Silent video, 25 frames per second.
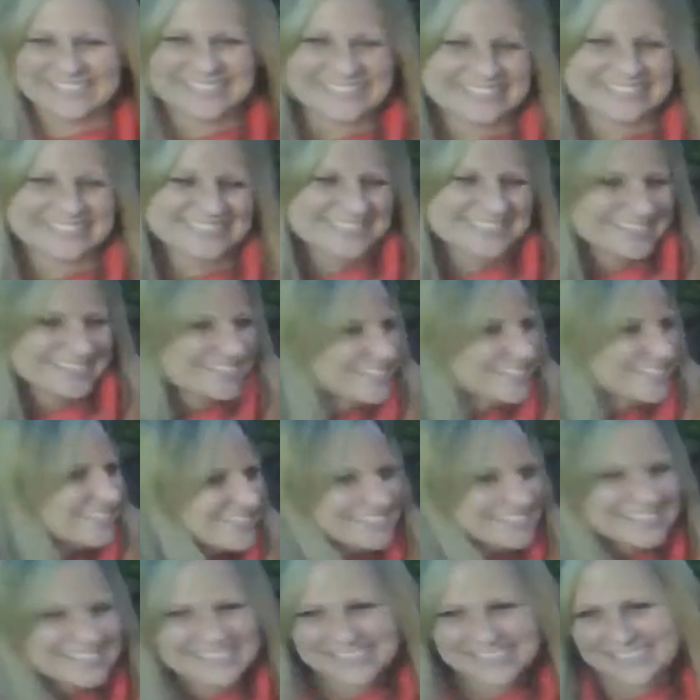
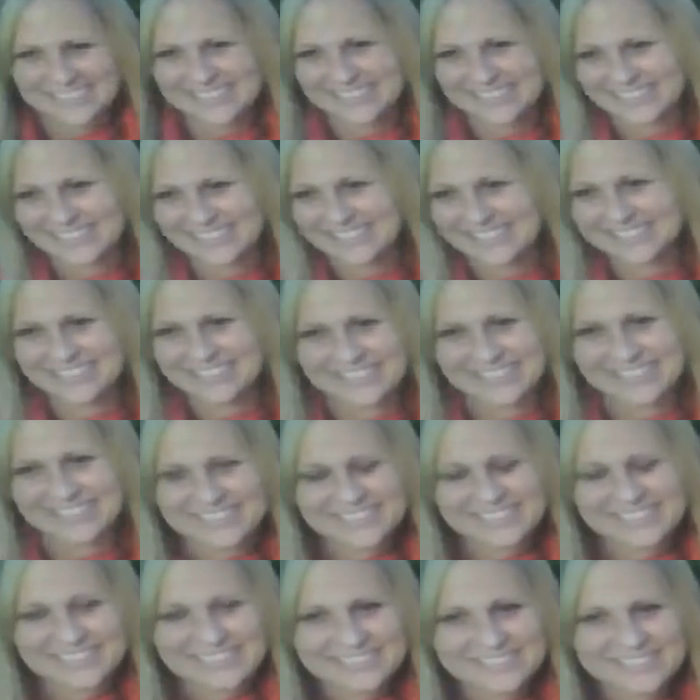
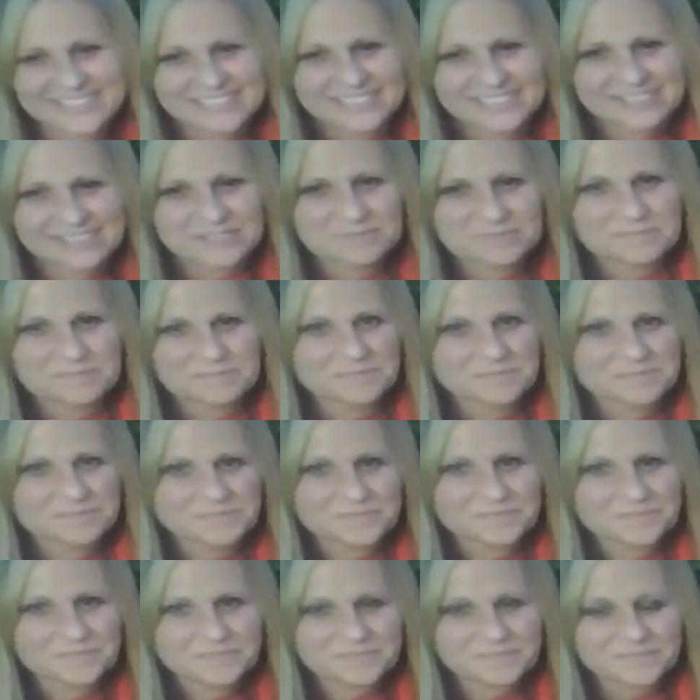
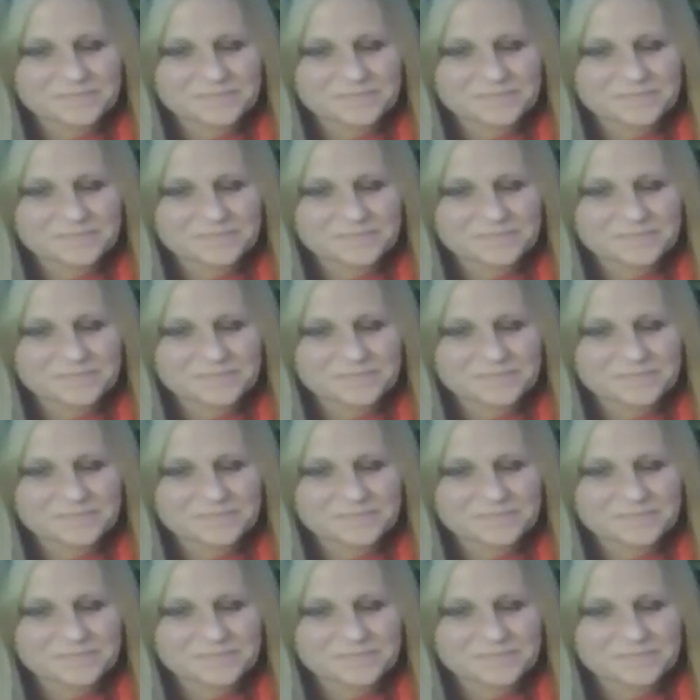The person shown says nothing.